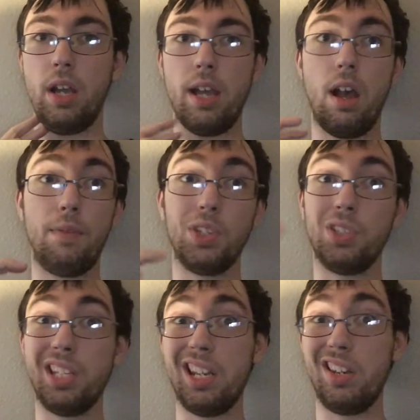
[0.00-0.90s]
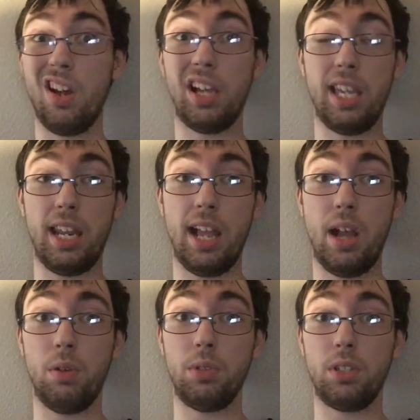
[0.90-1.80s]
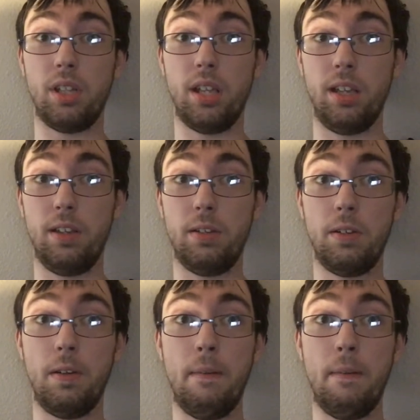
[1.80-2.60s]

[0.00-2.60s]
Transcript: I obviously did not get out and